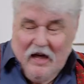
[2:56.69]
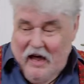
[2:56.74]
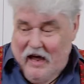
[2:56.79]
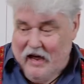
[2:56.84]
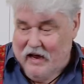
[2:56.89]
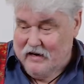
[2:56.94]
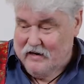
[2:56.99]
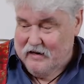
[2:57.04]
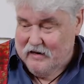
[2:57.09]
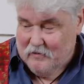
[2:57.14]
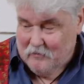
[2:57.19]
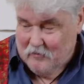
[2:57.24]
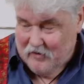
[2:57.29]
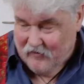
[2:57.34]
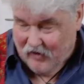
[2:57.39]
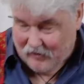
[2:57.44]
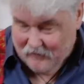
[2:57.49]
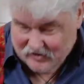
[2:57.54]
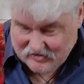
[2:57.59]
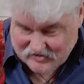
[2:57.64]
And
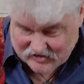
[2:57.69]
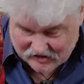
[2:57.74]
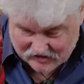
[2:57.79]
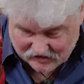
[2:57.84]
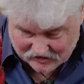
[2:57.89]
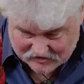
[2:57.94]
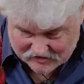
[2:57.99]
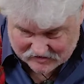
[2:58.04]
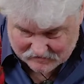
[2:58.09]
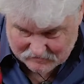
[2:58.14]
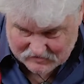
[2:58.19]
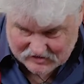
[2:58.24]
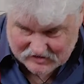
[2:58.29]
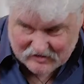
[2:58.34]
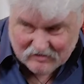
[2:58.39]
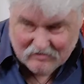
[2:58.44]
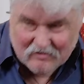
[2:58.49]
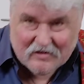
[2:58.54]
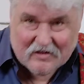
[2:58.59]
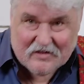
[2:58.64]
we've obviously got some
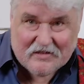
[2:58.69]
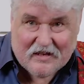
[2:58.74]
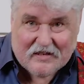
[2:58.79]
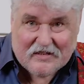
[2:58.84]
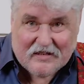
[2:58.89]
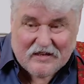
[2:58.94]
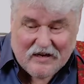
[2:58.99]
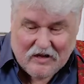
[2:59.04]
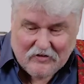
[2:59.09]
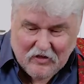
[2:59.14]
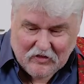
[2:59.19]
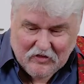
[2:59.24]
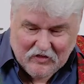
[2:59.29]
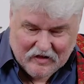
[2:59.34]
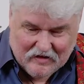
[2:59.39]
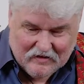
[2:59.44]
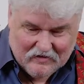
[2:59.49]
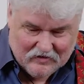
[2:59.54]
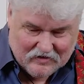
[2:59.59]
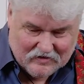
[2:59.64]
dill, because that's another
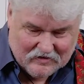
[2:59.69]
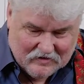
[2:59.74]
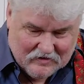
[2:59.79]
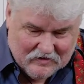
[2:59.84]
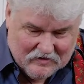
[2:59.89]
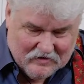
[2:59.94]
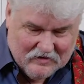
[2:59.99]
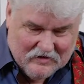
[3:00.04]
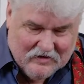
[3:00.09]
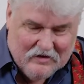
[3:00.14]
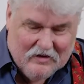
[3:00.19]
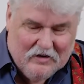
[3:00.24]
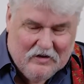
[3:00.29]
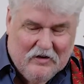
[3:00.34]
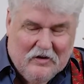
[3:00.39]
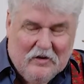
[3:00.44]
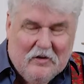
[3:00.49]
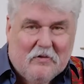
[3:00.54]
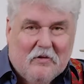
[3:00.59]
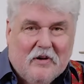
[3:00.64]
thing that
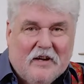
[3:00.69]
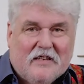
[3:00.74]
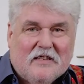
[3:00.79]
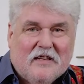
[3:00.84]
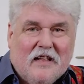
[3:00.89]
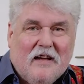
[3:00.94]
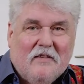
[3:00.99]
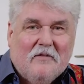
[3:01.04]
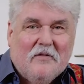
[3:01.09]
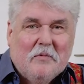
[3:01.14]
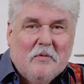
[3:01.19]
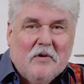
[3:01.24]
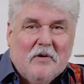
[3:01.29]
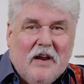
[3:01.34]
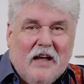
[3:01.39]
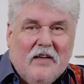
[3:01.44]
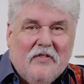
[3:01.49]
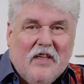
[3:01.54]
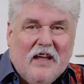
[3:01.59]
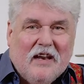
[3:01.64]
Greeks love, and
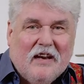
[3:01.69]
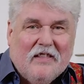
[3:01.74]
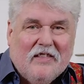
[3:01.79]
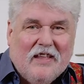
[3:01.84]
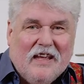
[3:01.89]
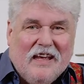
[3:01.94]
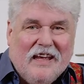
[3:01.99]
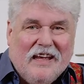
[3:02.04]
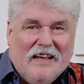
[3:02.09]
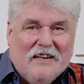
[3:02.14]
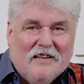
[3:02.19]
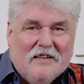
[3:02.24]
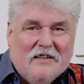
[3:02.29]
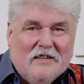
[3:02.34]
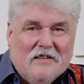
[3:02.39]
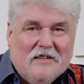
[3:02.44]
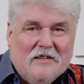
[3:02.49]
we'll add that at the end.